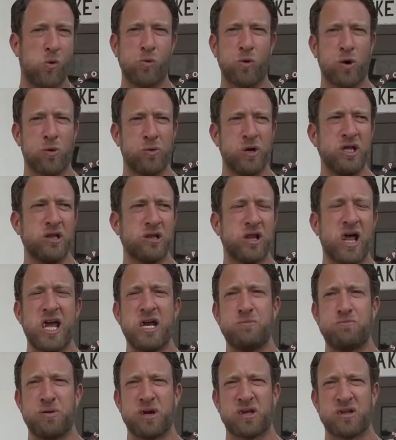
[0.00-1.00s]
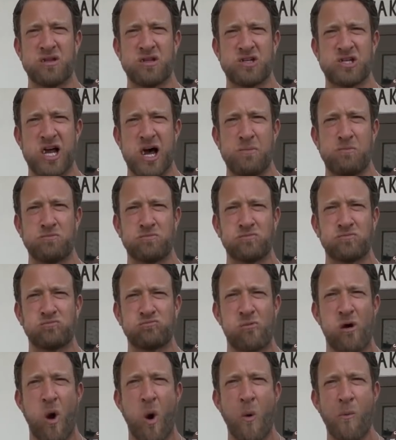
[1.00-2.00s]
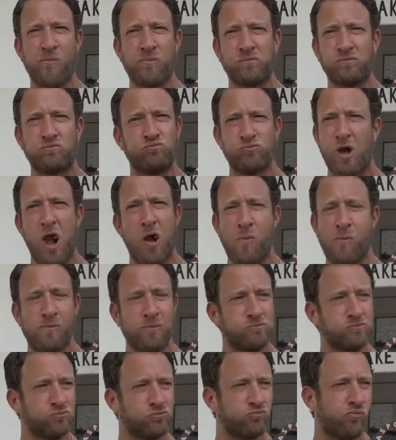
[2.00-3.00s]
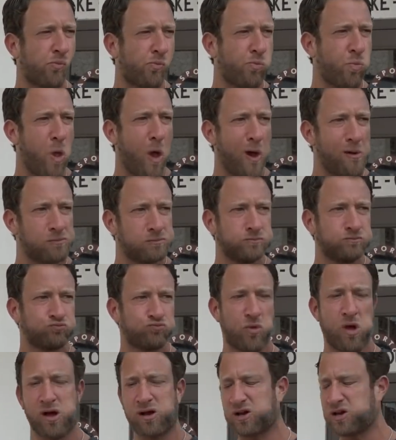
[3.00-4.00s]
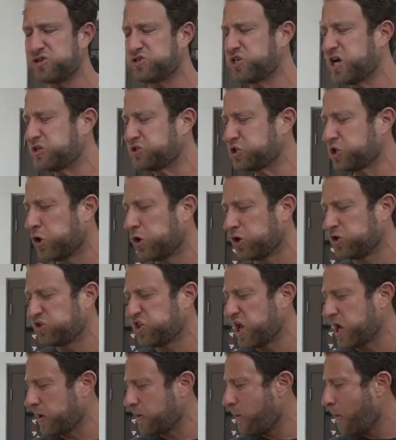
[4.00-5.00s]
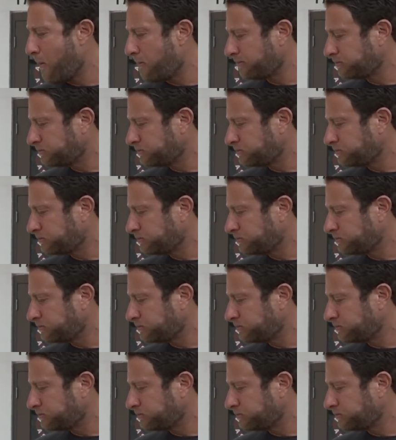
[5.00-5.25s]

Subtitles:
were we late picking this up? No? Because that's the only thing.